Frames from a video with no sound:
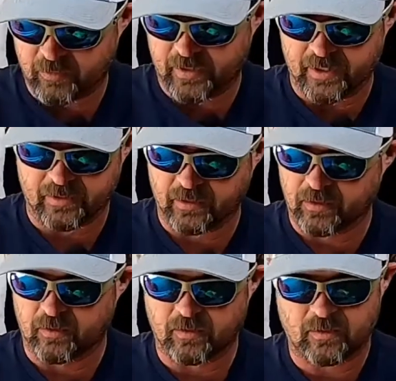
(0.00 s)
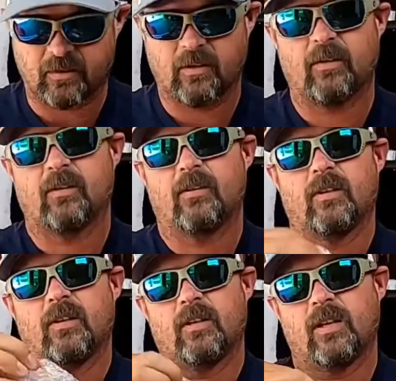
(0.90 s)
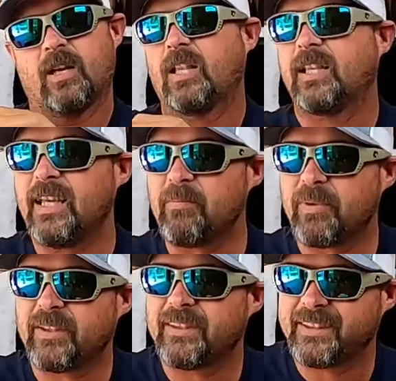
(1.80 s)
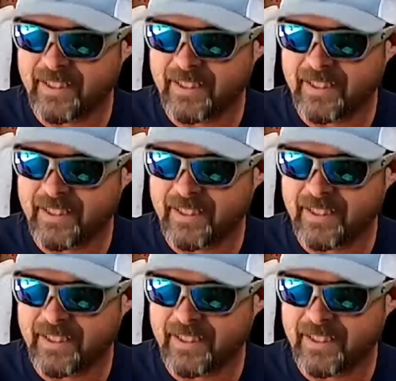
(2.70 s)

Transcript: with this little clip. Let's